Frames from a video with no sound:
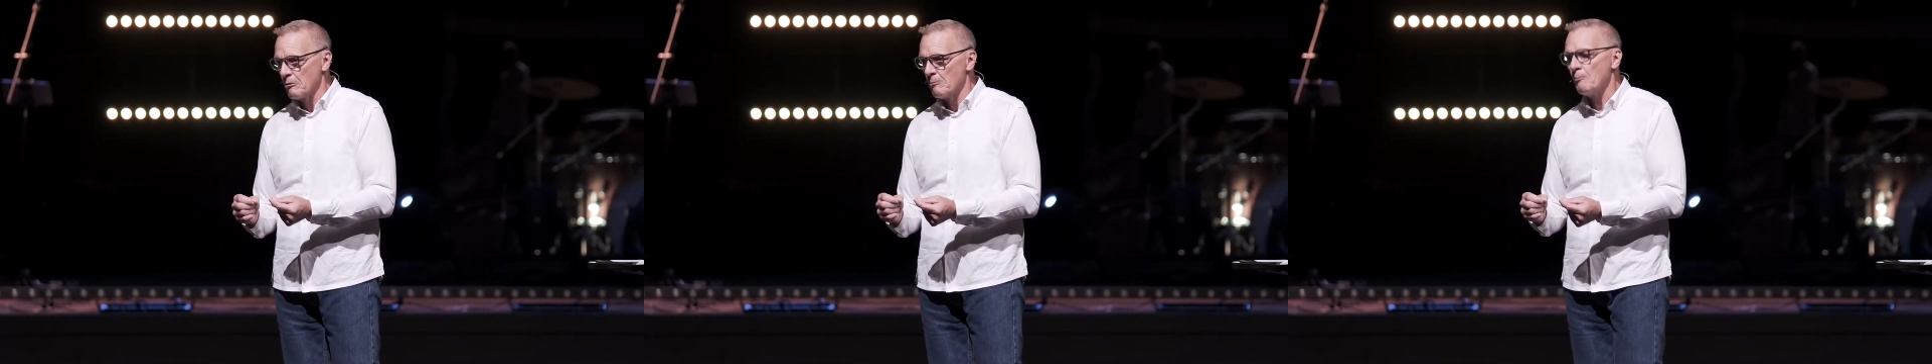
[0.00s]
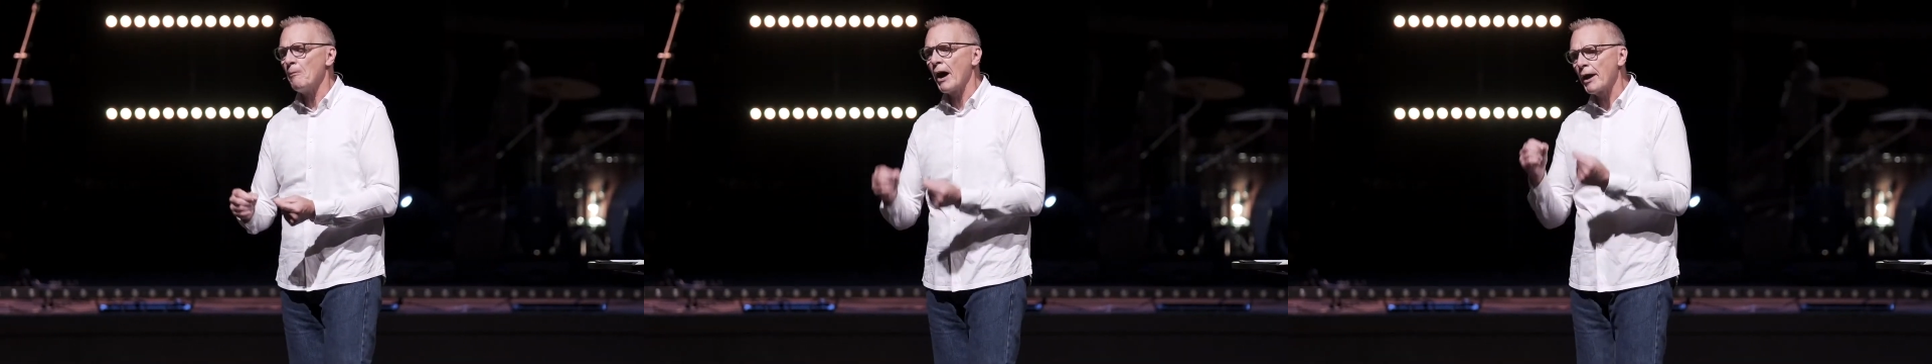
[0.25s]

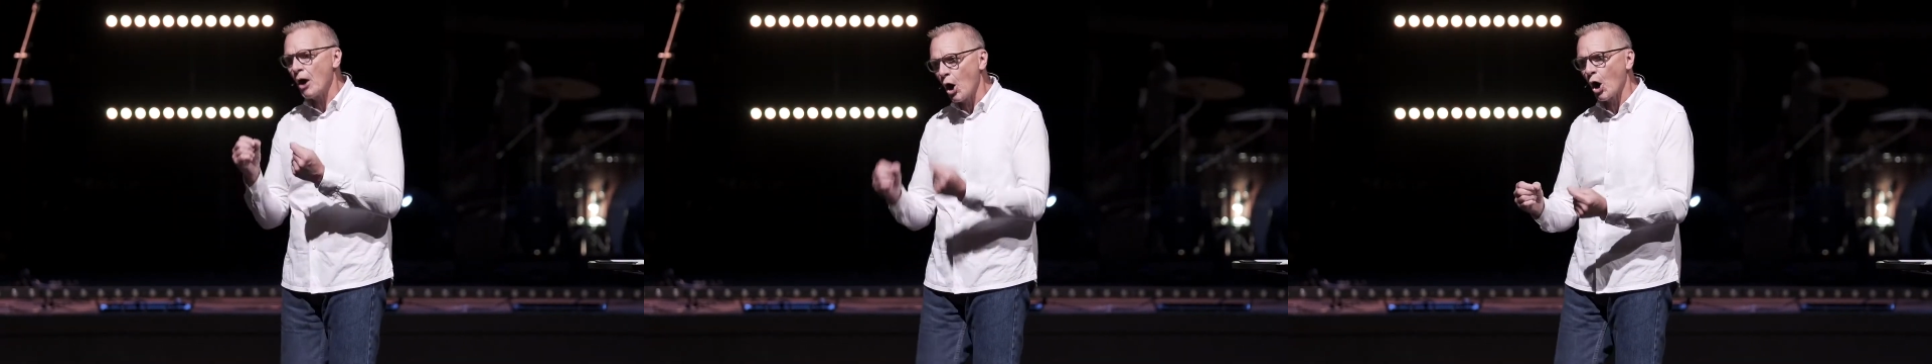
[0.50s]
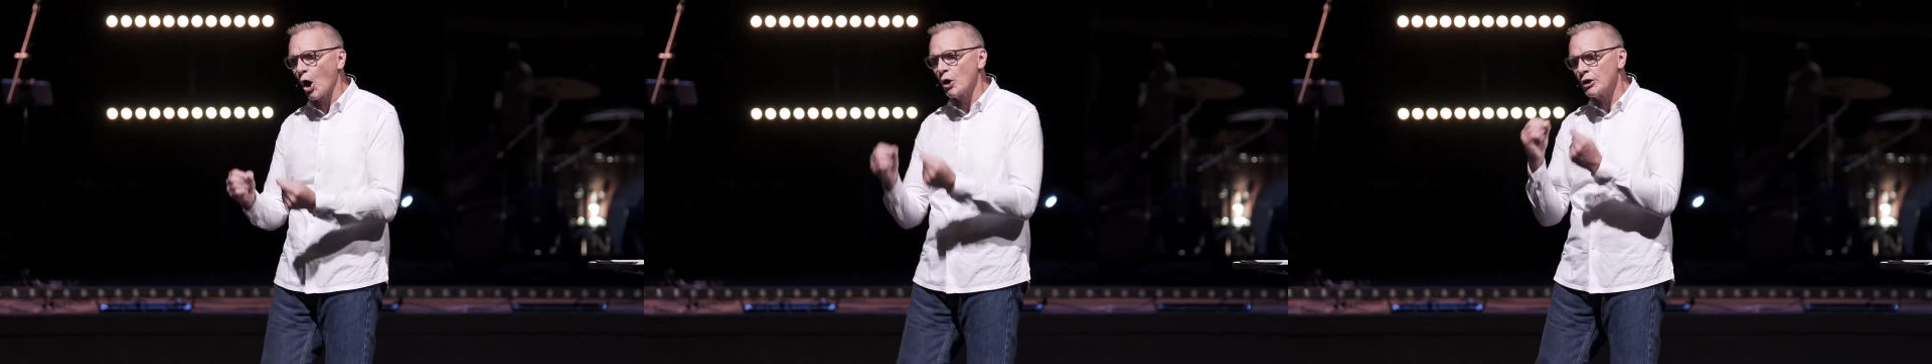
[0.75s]
my
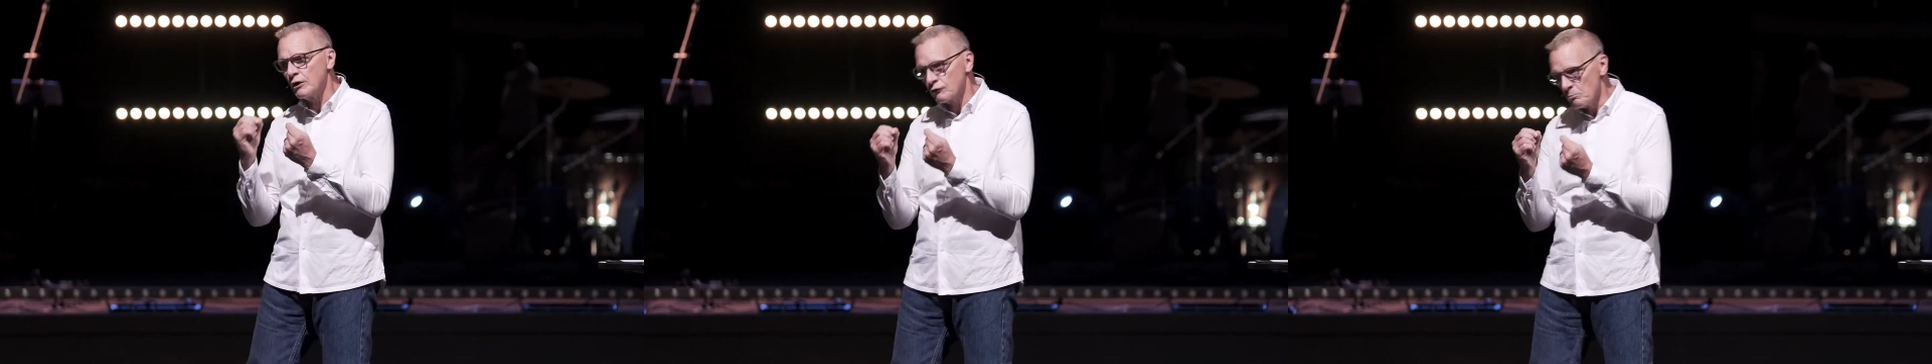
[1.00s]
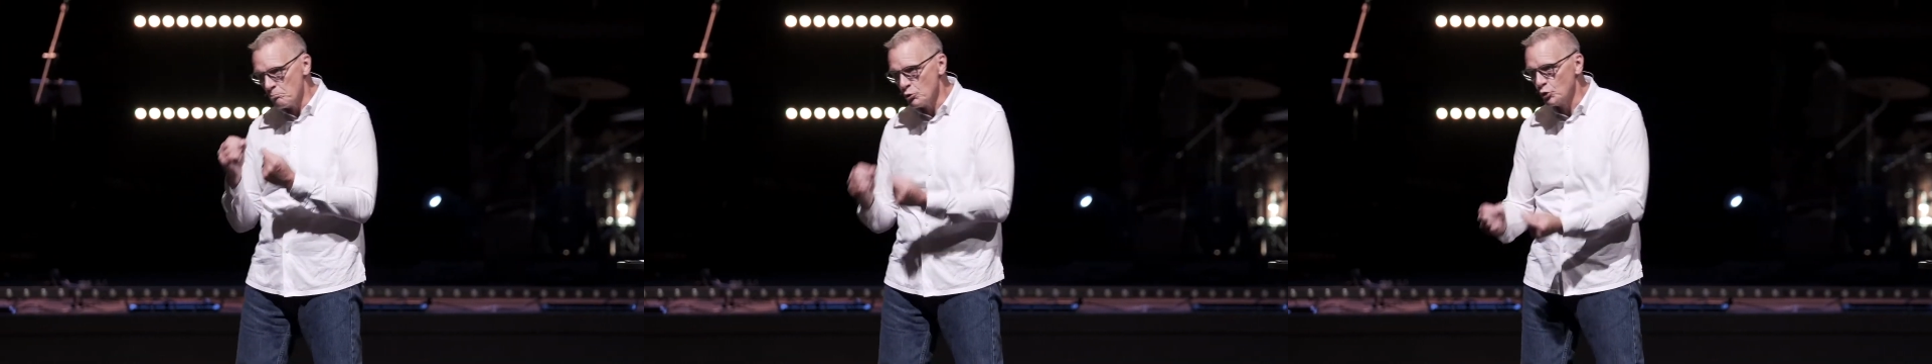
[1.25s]
heart is
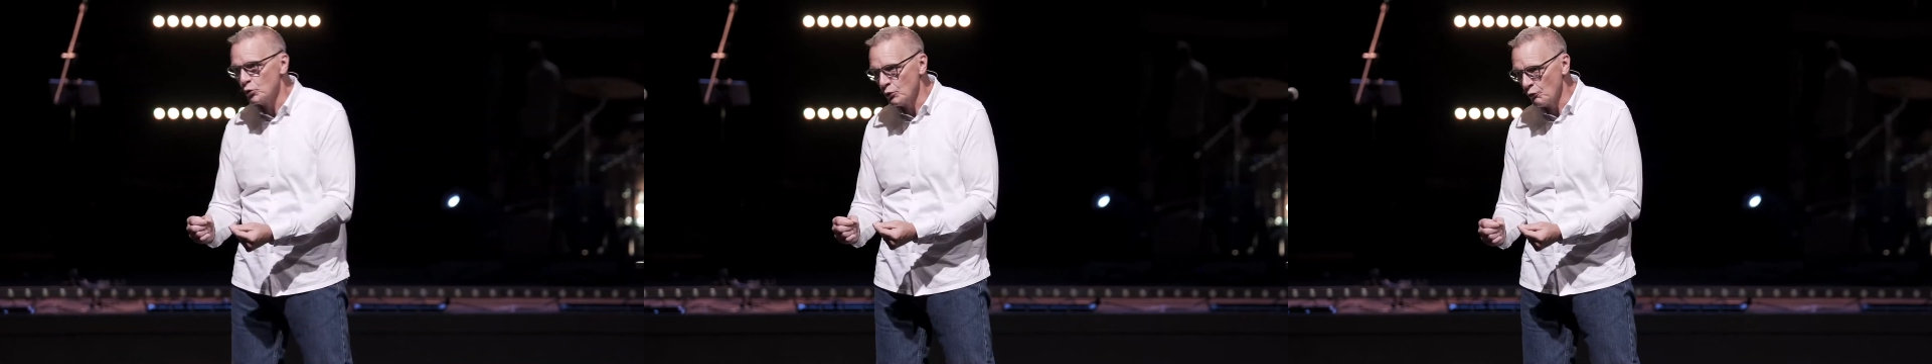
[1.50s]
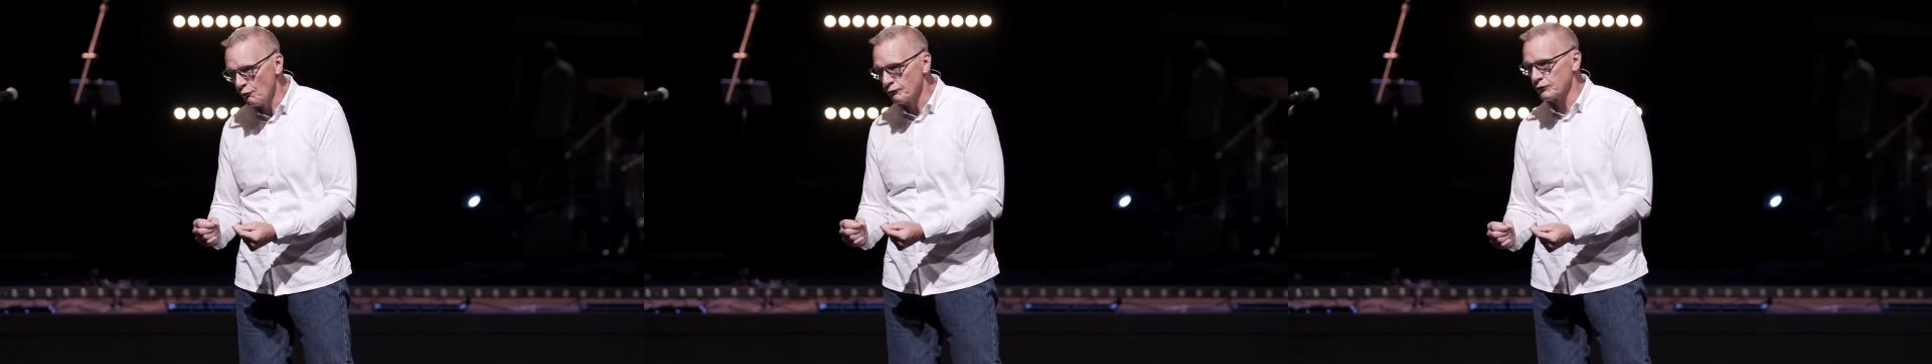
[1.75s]

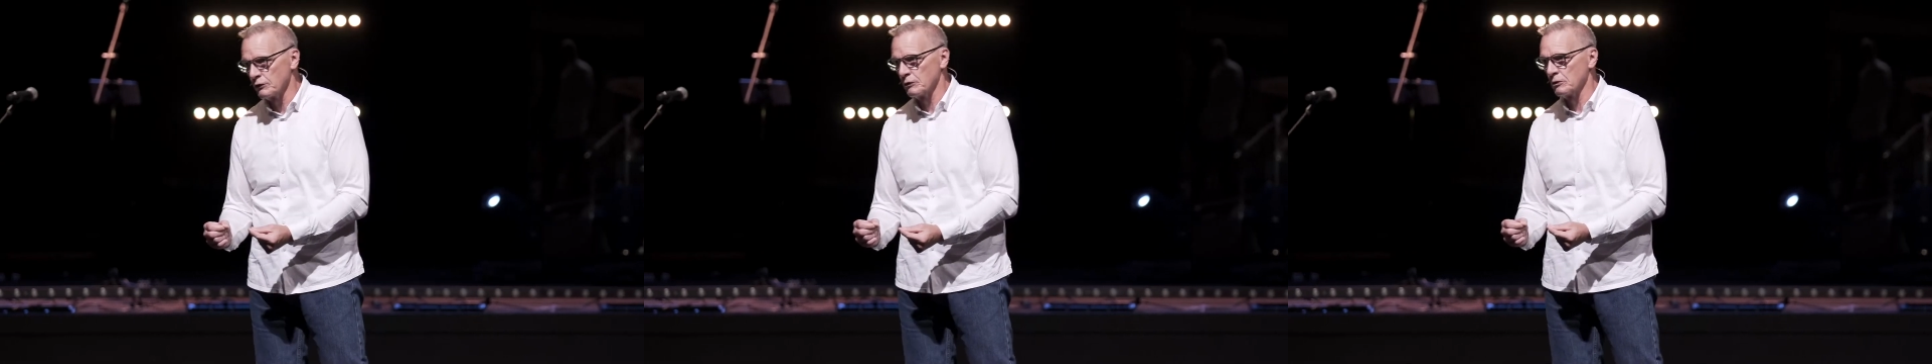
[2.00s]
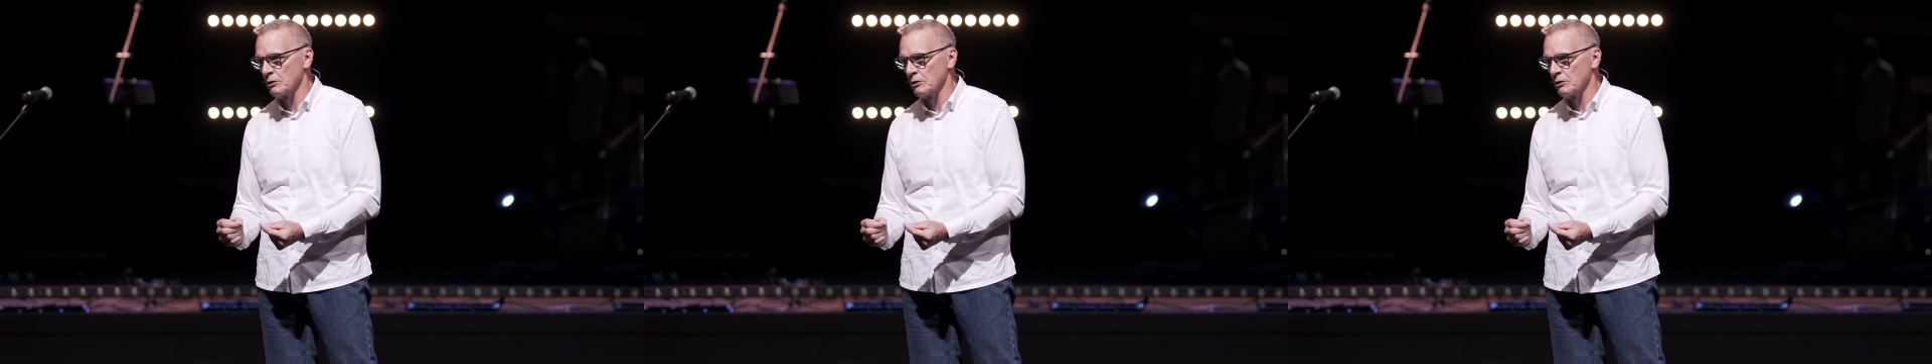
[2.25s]
moved